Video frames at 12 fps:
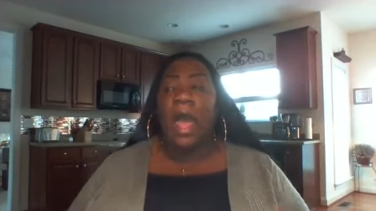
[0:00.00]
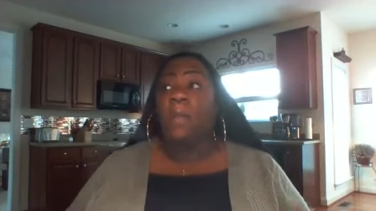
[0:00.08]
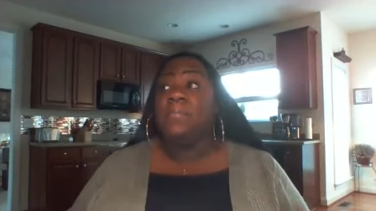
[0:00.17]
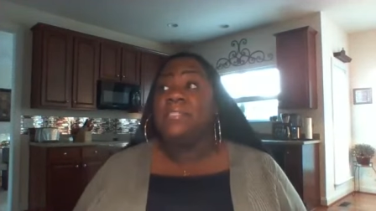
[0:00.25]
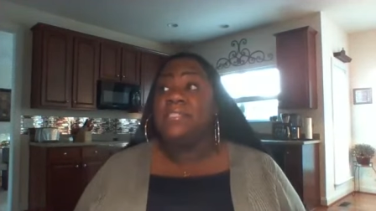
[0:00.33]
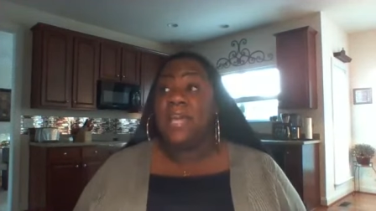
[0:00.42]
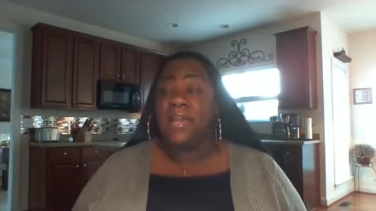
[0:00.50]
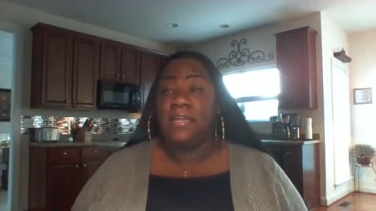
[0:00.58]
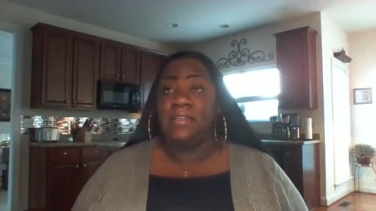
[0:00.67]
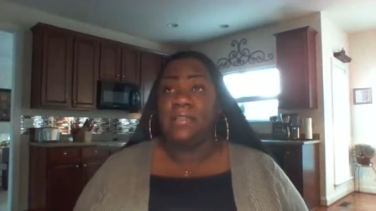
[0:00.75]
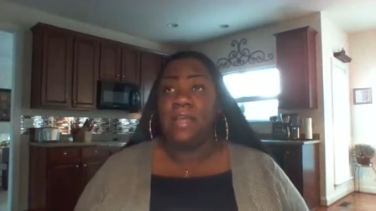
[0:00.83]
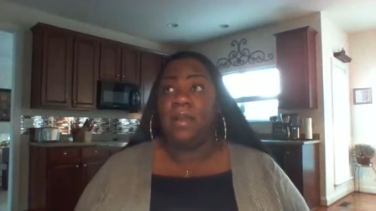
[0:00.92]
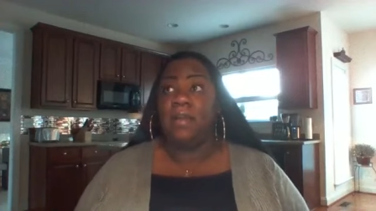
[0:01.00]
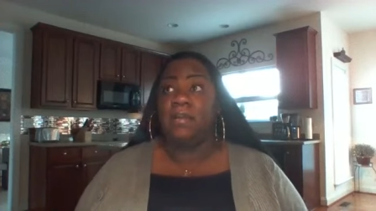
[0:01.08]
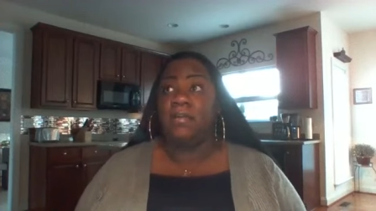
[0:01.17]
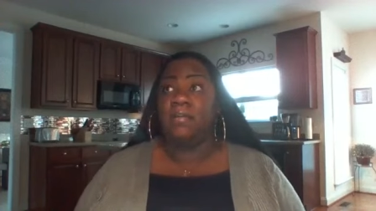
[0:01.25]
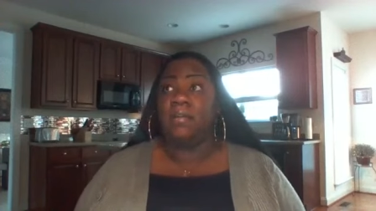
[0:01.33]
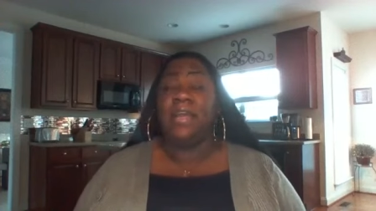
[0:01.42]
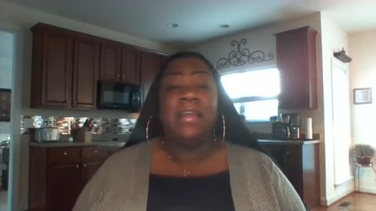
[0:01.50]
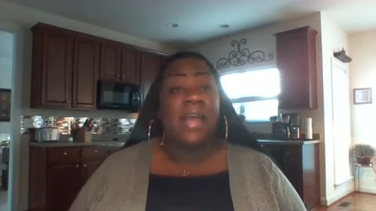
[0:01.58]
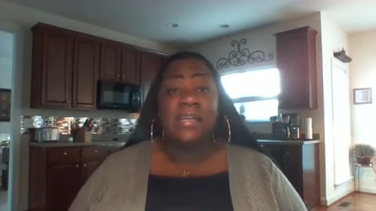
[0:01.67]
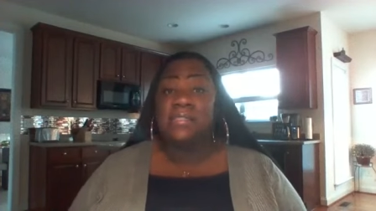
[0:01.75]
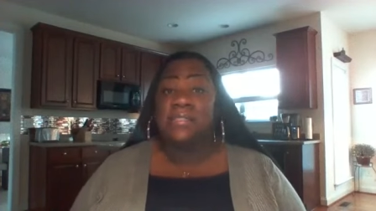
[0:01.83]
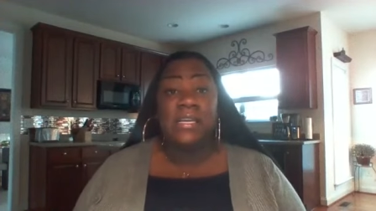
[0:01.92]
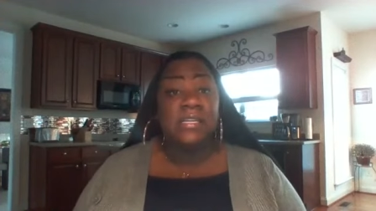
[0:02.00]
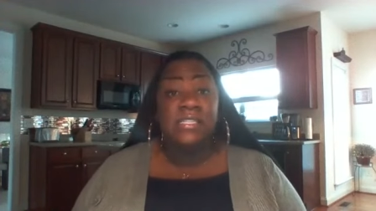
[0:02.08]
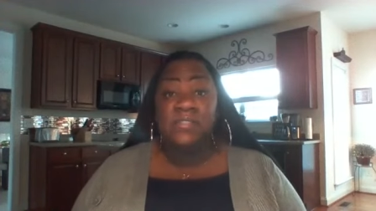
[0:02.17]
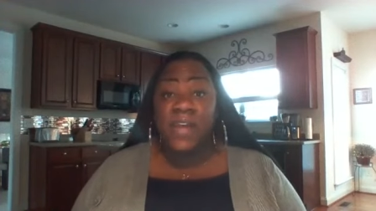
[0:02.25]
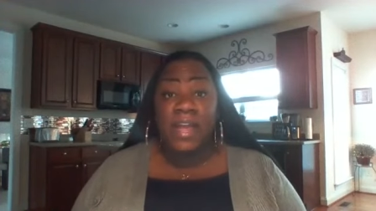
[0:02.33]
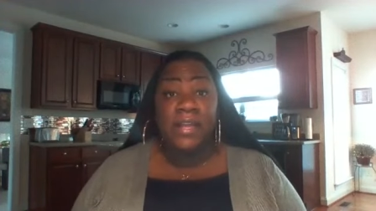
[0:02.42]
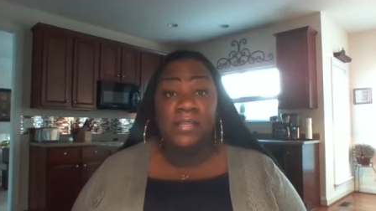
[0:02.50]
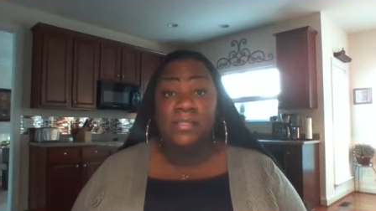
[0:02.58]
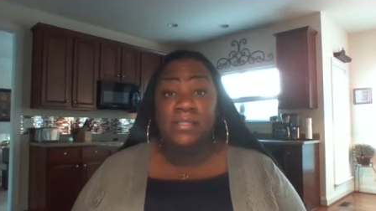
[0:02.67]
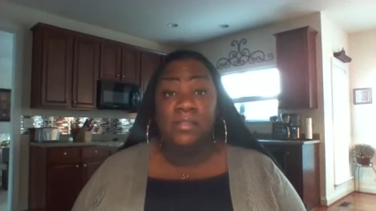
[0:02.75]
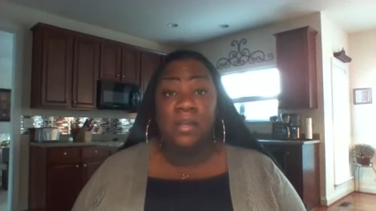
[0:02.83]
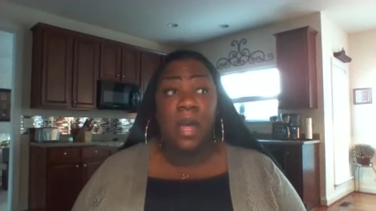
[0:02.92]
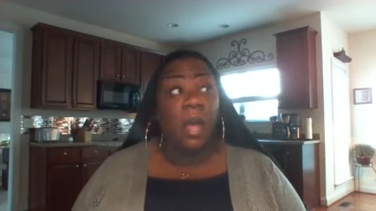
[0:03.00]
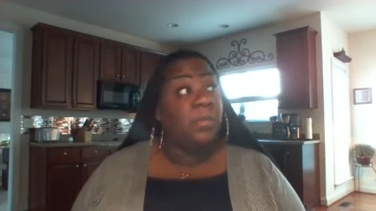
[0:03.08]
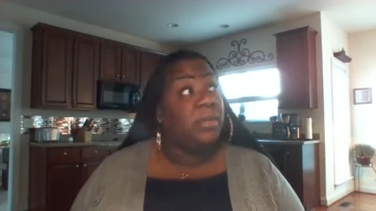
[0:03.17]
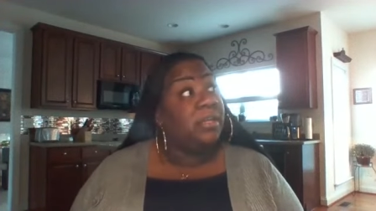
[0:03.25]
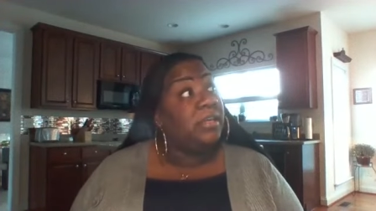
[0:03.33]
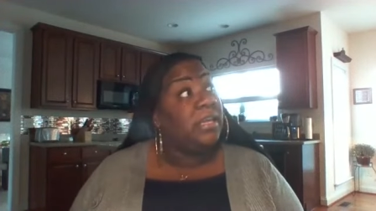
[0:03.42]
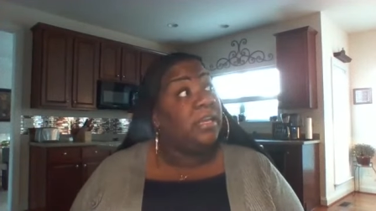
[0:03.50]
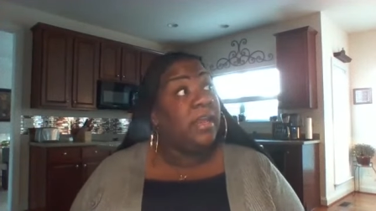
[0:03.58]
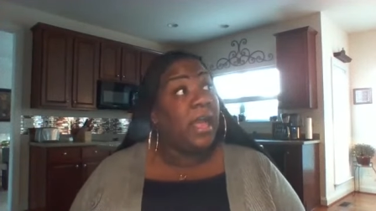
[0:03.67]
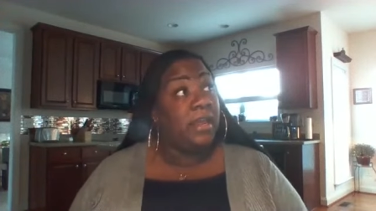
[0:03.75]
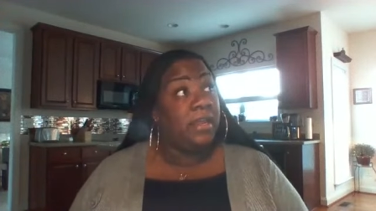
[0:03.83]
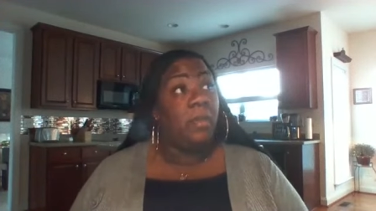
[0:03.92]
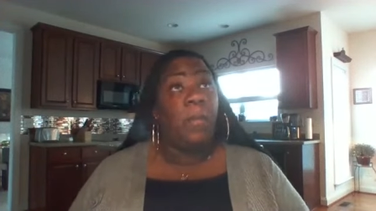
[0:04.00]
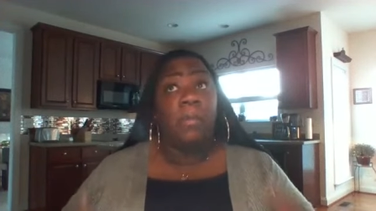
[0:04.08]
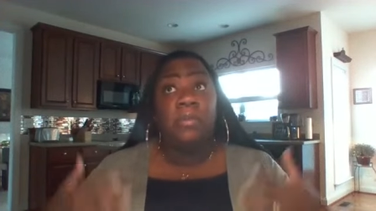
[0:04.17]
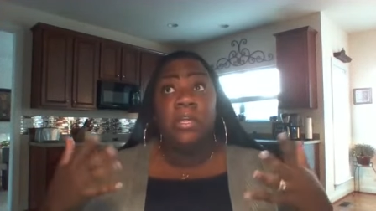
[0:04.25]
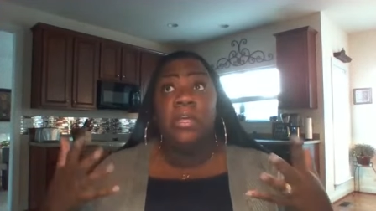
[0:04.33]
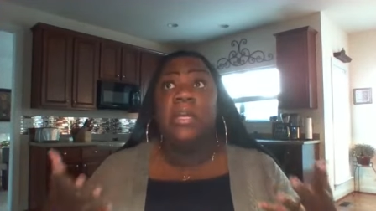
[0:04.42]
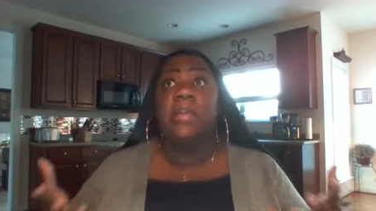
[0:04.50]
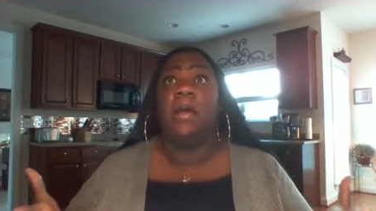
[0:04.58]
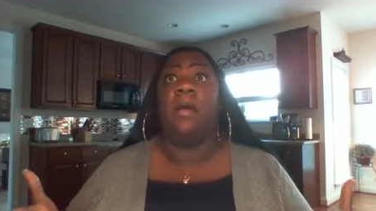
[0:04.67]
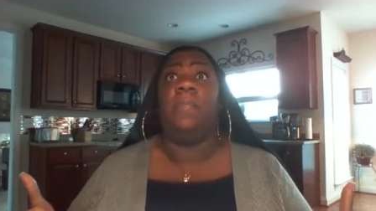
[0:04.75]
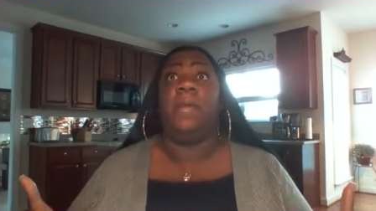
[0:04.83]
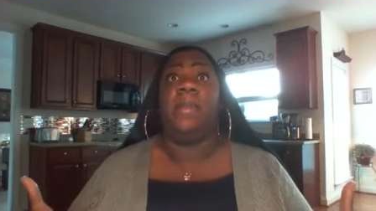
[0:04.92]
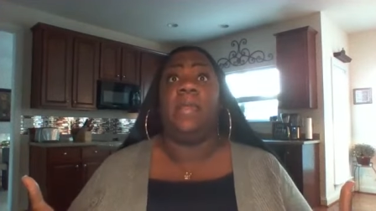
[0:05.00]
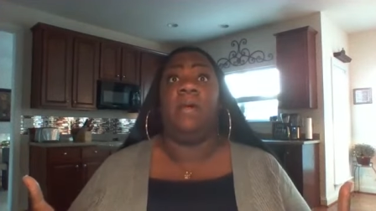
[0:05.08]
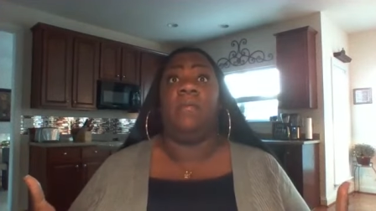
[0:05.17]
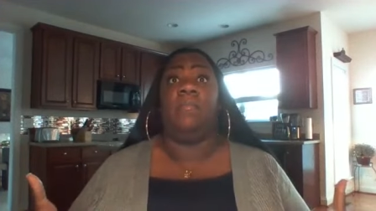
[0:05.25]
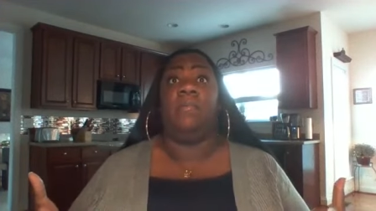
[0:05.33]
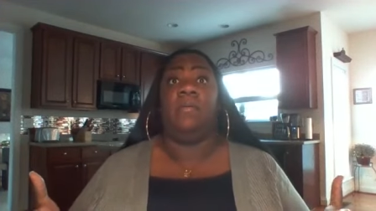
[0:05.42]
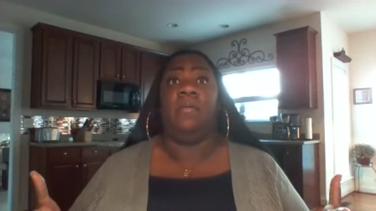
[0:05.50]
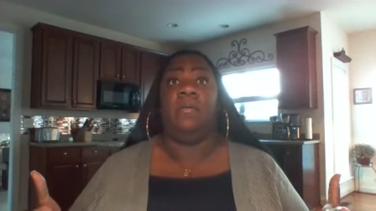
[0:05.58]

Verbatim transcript: I'm standing there and I see his face. I'm looking at him. I'm looking up at him.